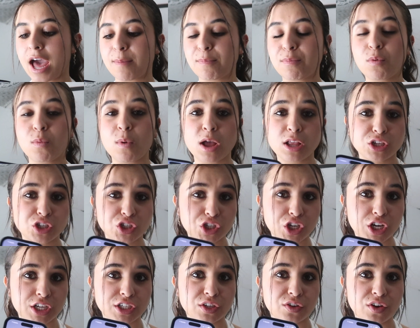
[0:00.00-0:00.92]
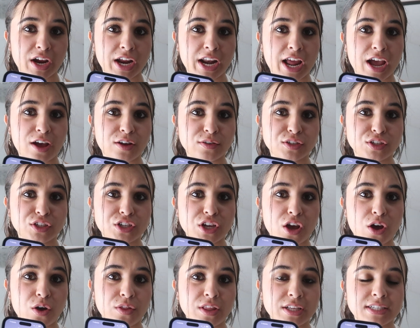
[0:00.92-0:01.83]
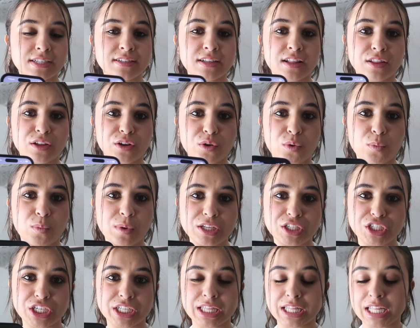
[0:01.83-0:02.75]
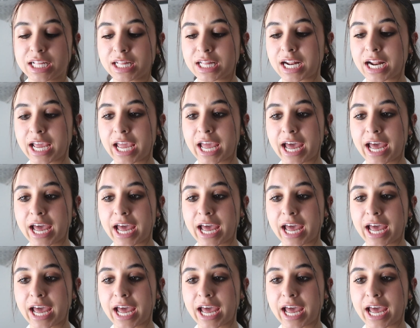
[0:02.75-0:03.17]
Apple Watch charging right now, so this is a little widget thing that I